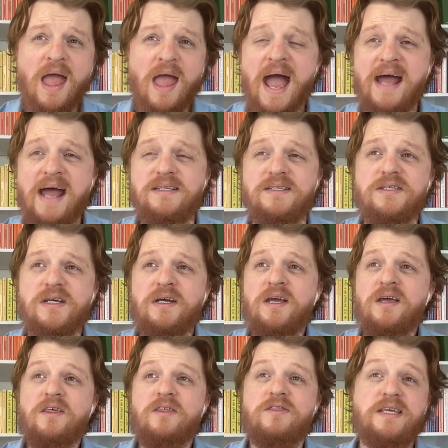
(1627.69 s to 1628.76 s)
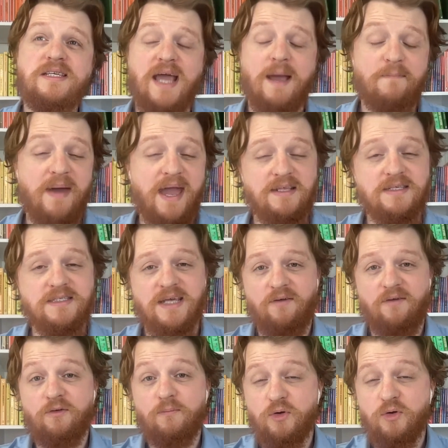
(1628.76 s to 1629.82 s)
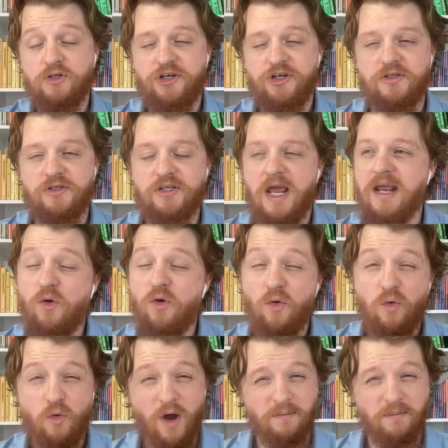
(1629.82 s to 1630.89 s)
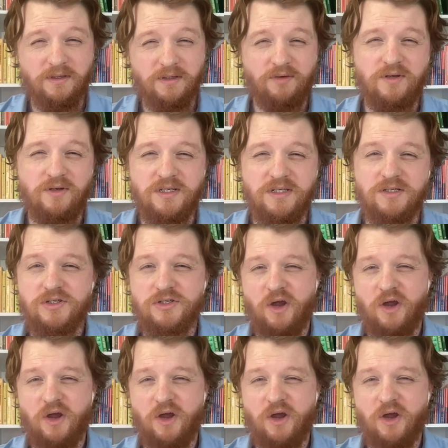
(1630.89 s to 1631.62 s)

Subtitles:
And these campaigns have produced incredible differences.